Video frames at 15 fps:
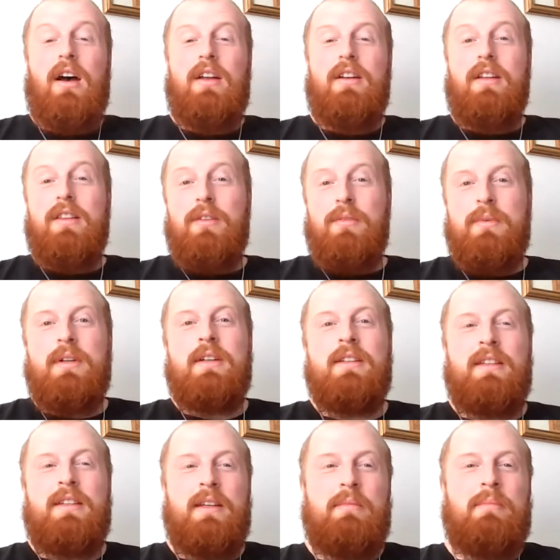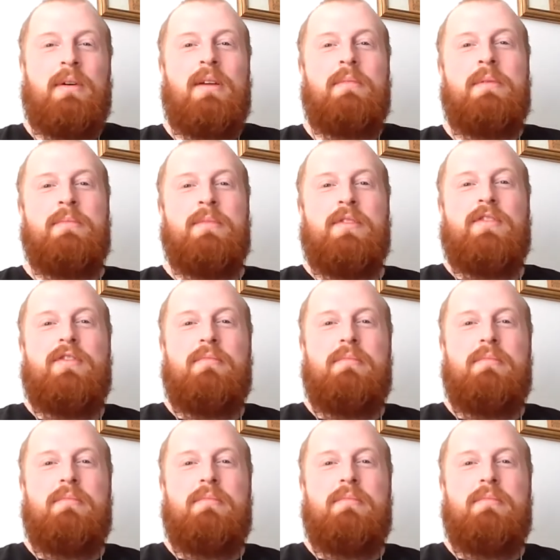Another word that might be more